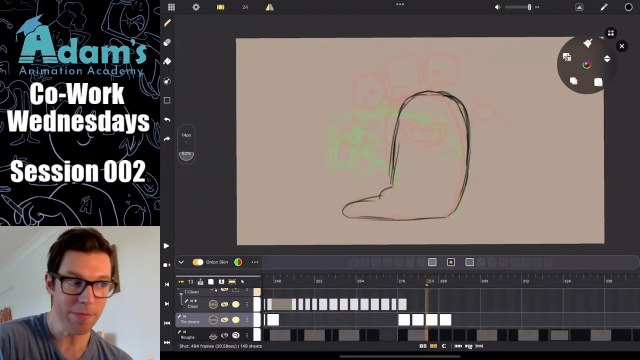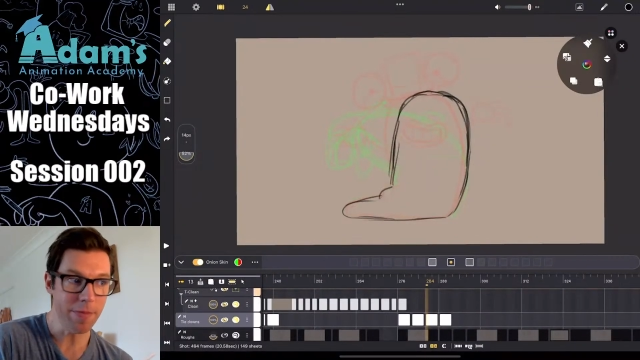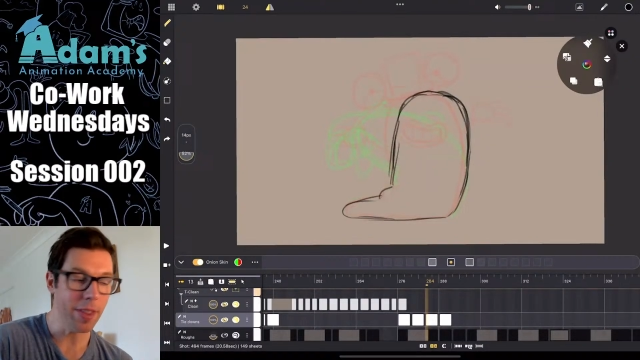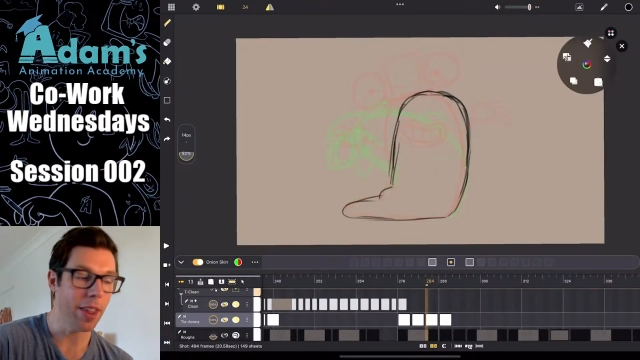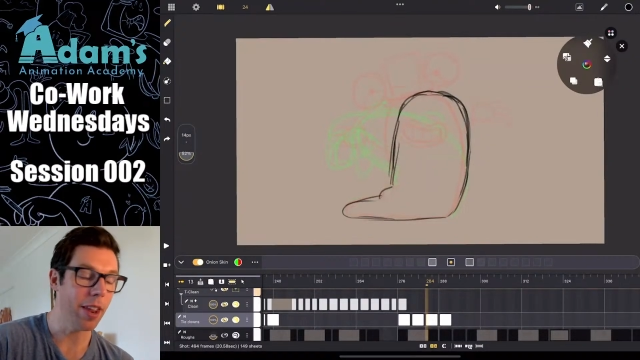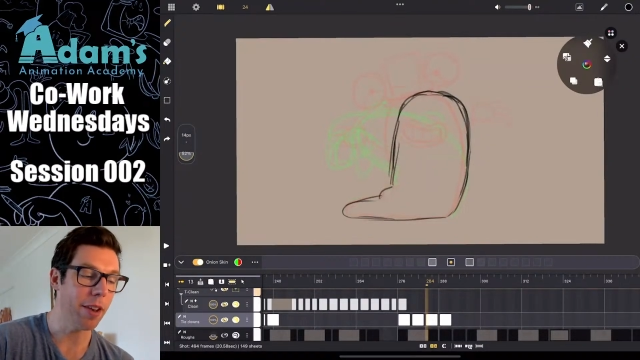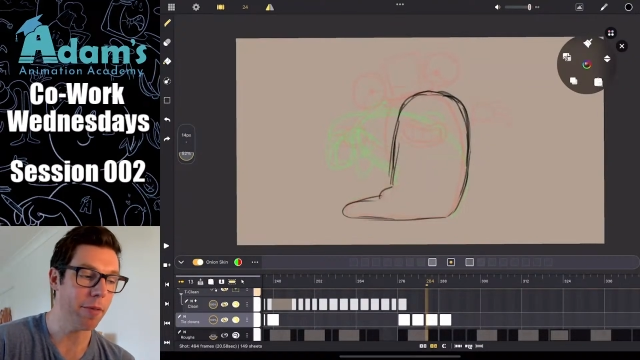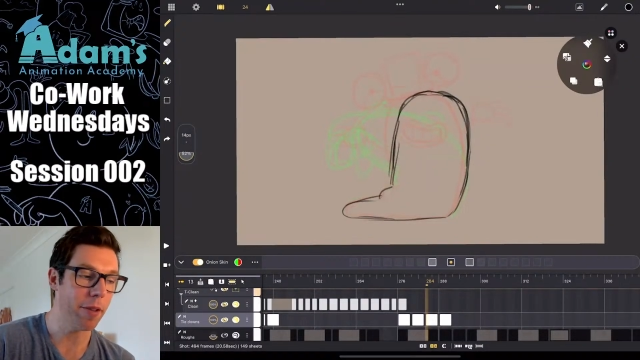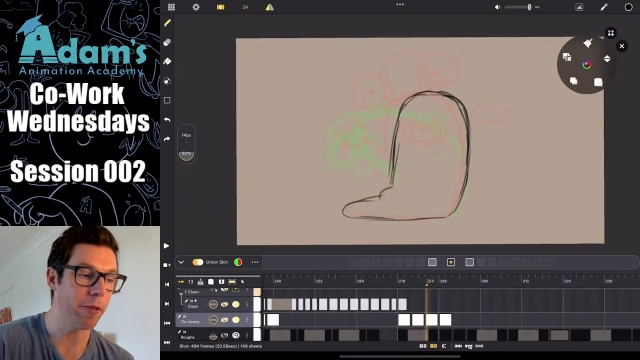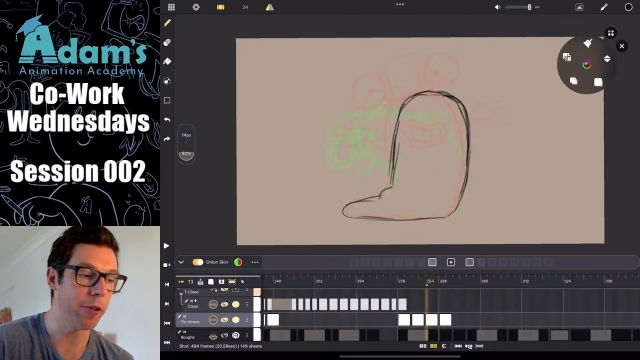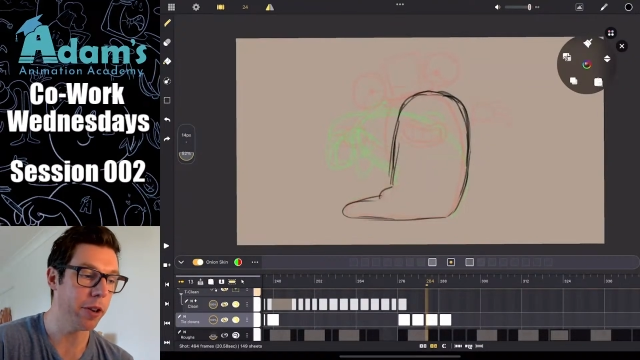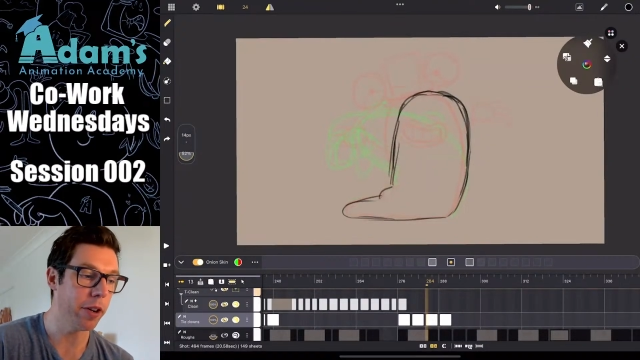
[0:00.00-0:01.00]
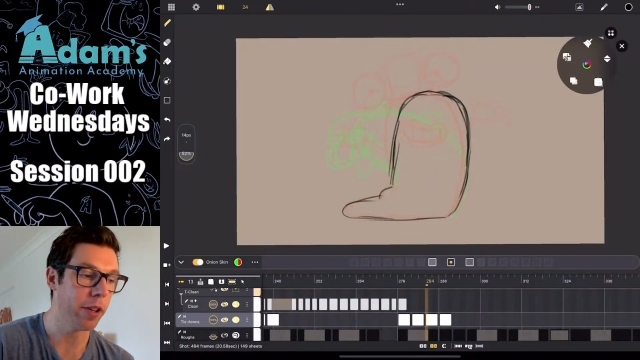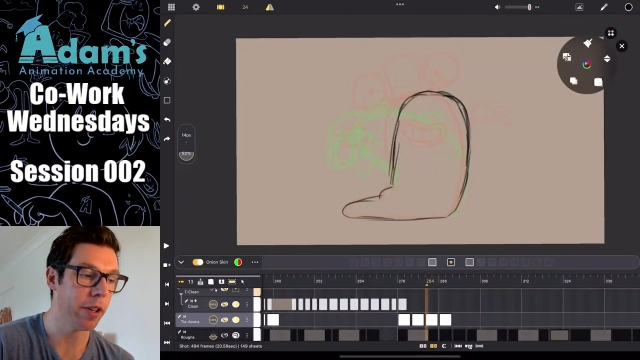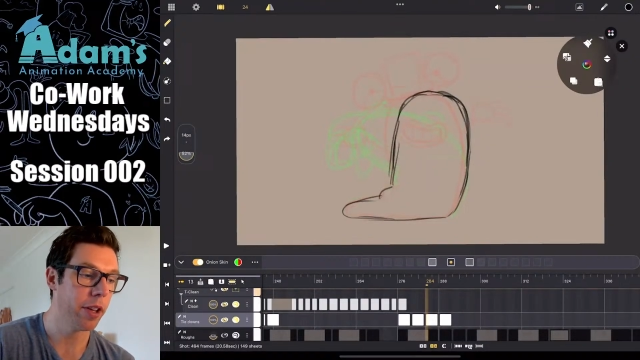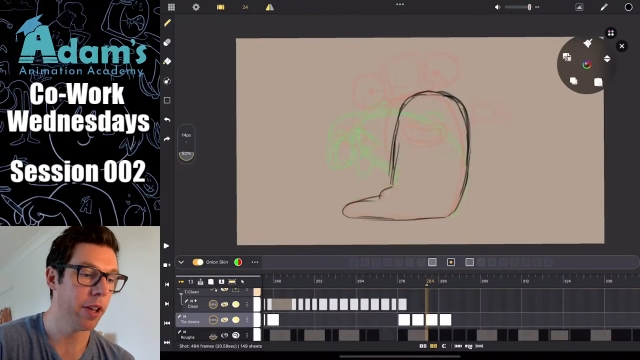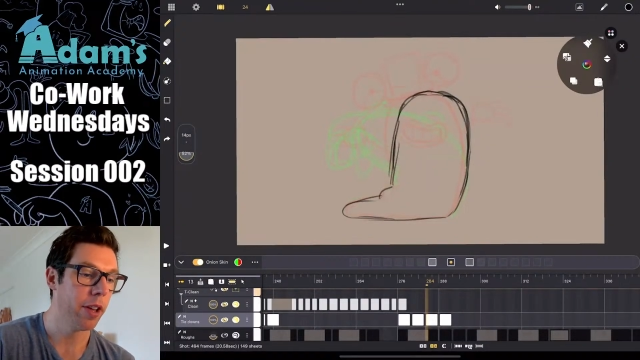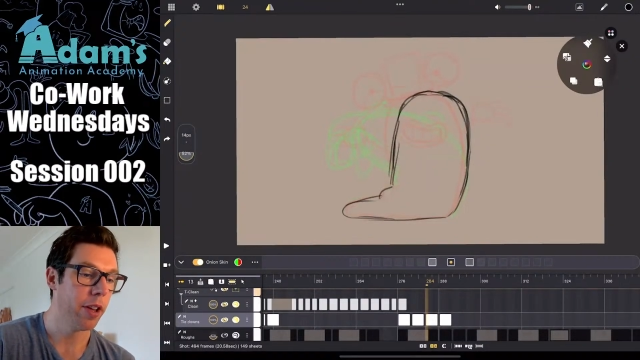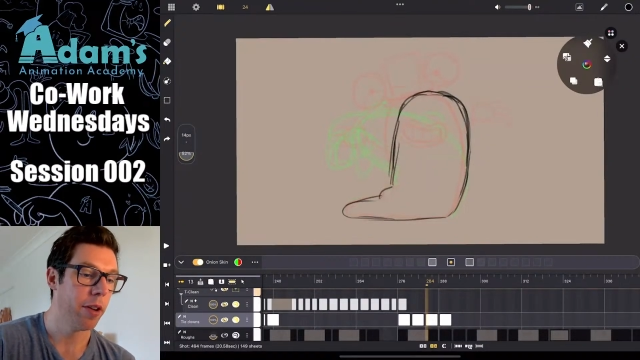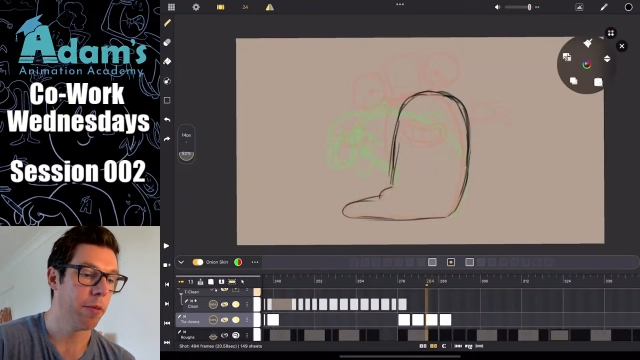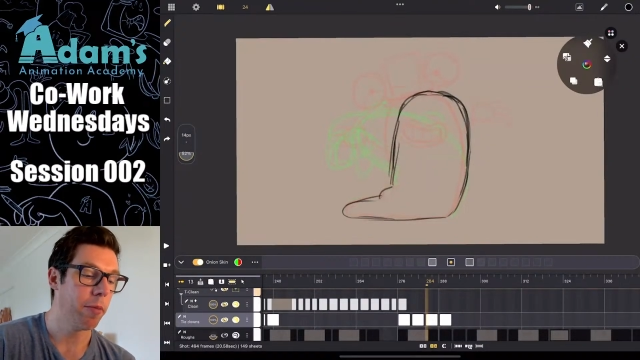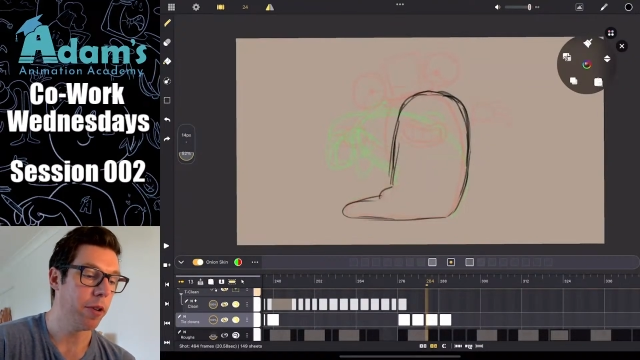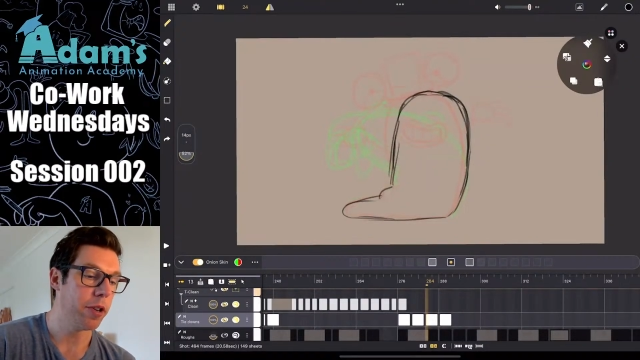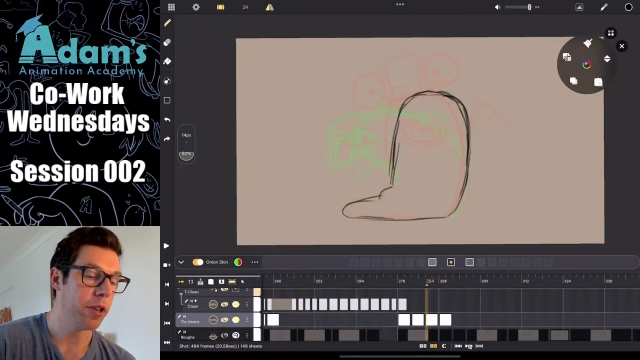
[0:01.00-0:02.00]
in the future,
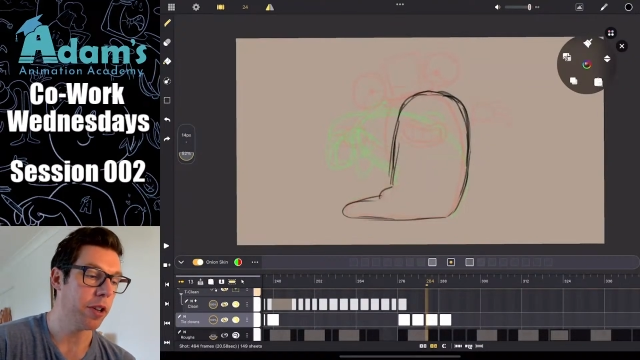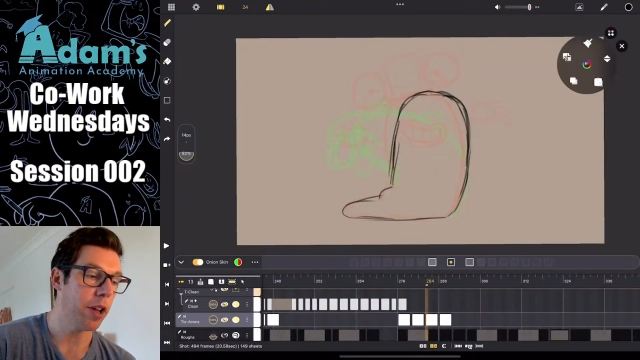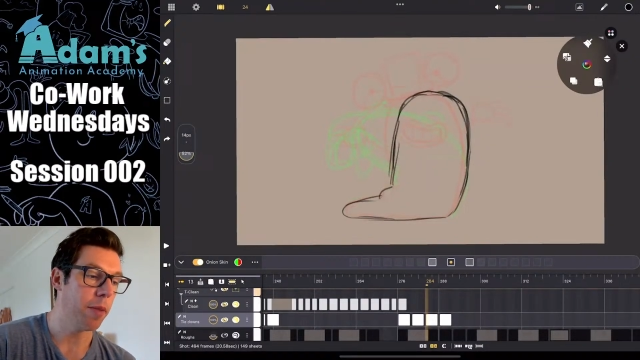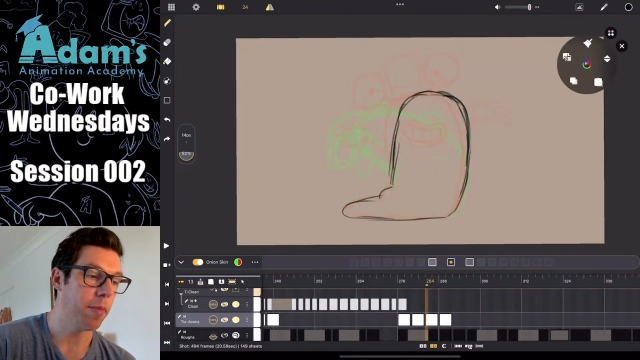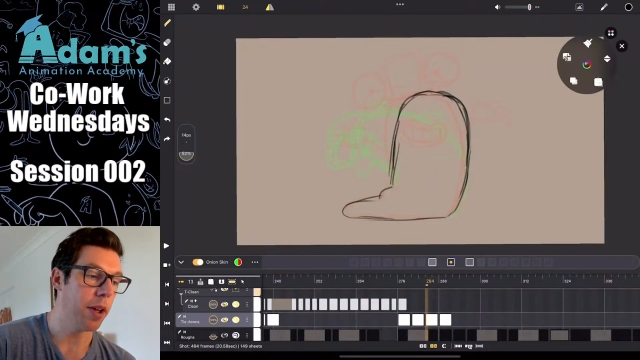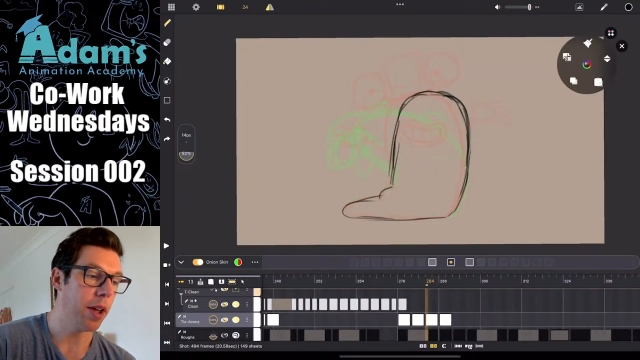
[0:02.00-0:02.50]
which is going to be